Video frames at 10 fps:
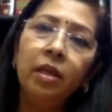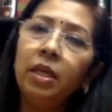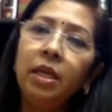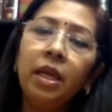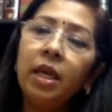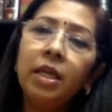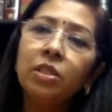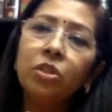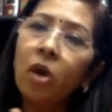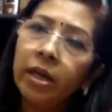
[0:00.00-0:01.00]
he is
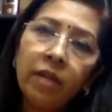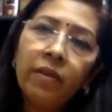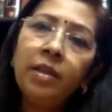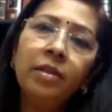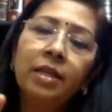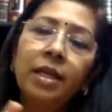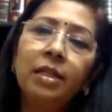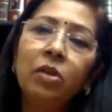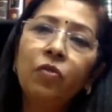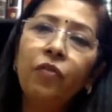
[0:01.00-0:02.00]
not even
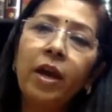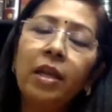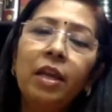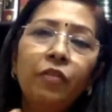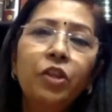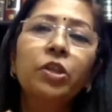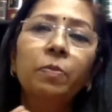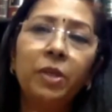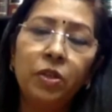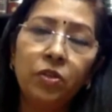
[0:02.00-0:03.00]
entitled to file eviction
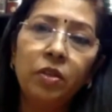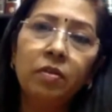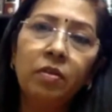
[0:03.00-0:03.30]
petition.